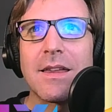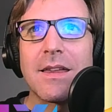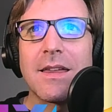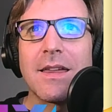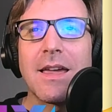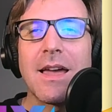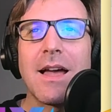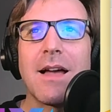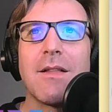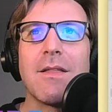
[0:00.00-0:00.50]

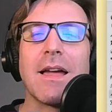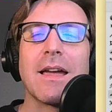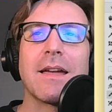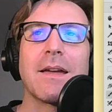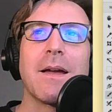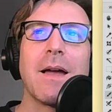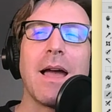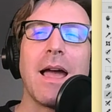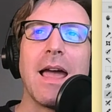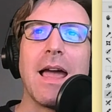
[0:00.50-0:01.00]
Yeah, like
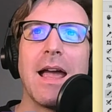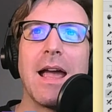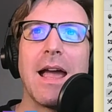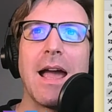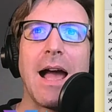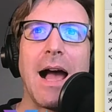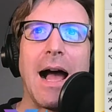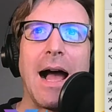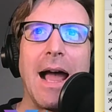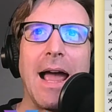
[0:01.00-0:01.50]

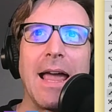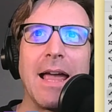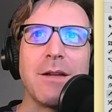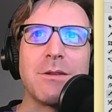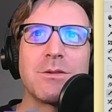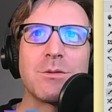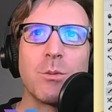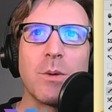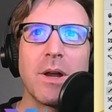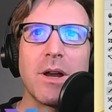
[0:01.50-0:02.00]

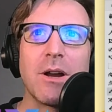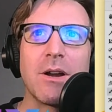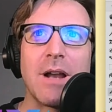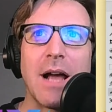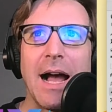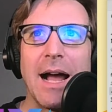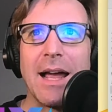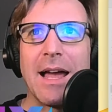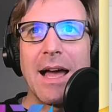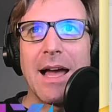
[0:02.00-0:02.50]
it's weird.
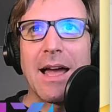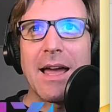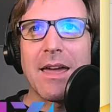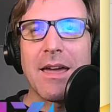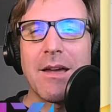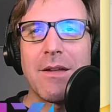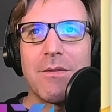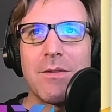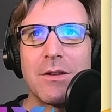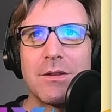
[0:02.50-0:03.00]

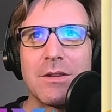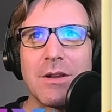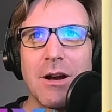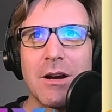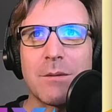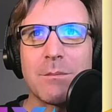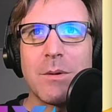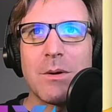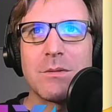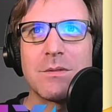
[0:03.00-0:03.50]
I the
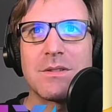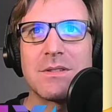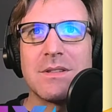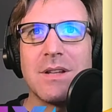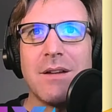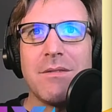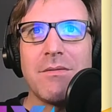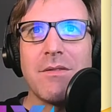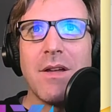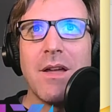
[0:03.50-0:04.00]
dark mode
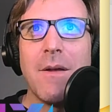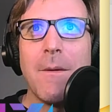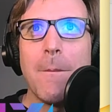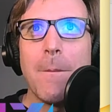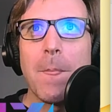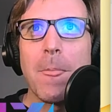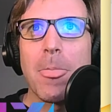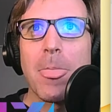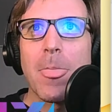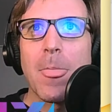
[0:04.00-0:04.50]
stuff.
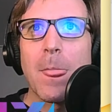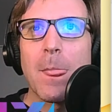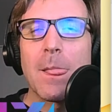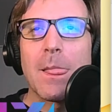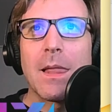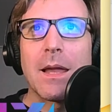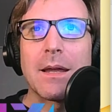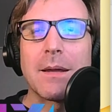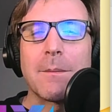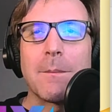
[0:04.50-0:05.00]

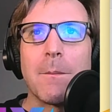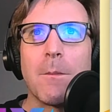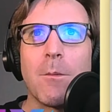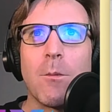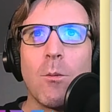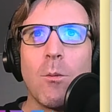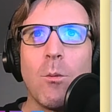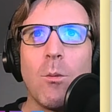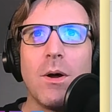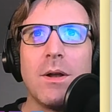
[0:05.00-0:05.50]
Like
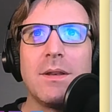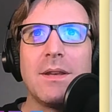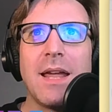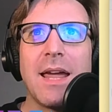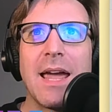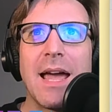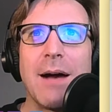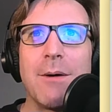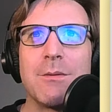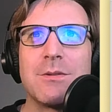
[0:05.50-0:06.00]
one
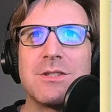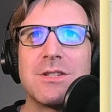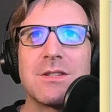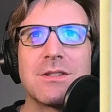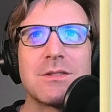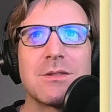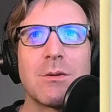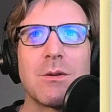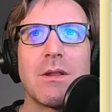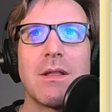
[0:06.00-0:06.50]
day I was just
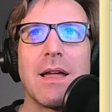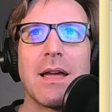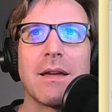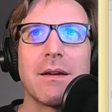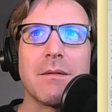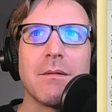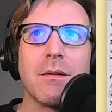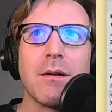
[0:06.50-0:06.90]
sort of like